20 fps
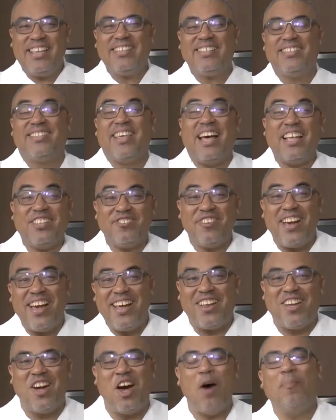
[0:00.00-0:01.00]
That's
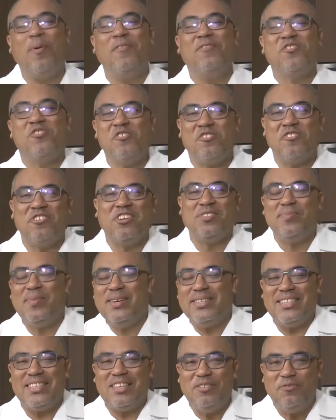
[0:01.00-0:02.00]
right, Cup of Joe Christmas
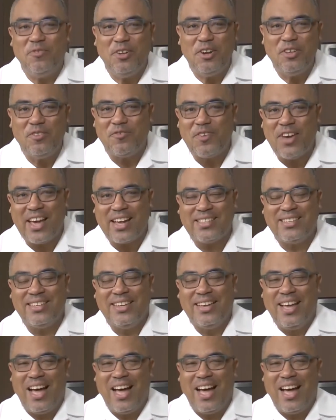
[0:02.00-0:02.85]
is in full effect.